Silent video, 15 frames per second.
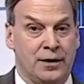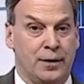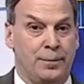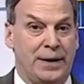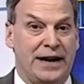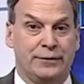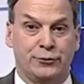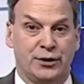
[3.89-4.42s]

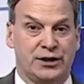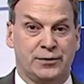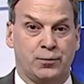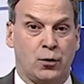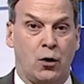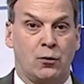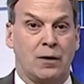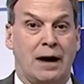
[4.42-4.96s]
The Patriots
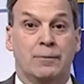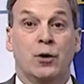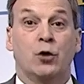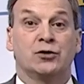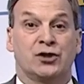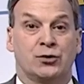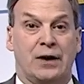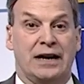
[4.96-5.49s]
program,
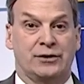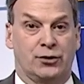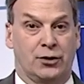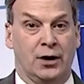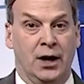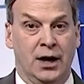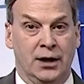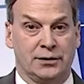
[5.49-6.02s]
no
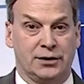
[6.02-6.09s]
stranger